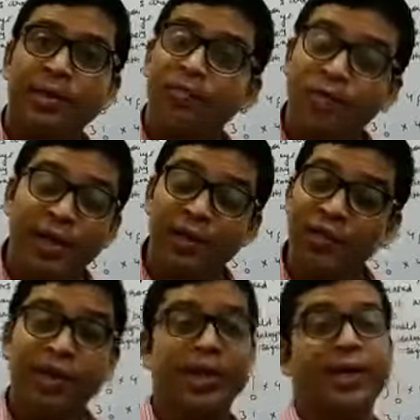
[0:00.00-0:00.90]
We are
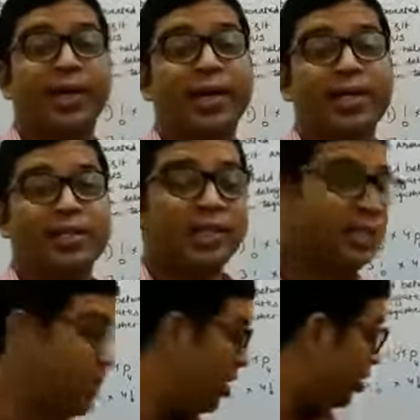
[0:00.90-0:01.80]
not getting any change.
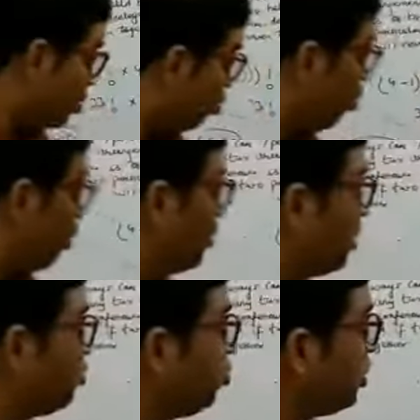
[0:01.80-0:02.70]
So the
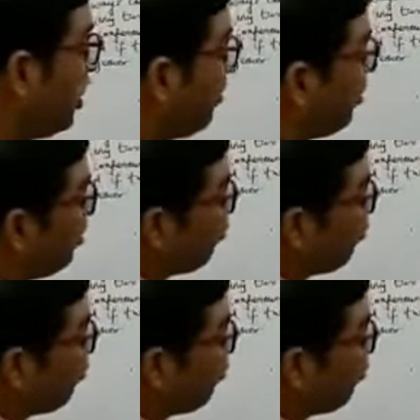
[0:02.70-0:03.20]
total number of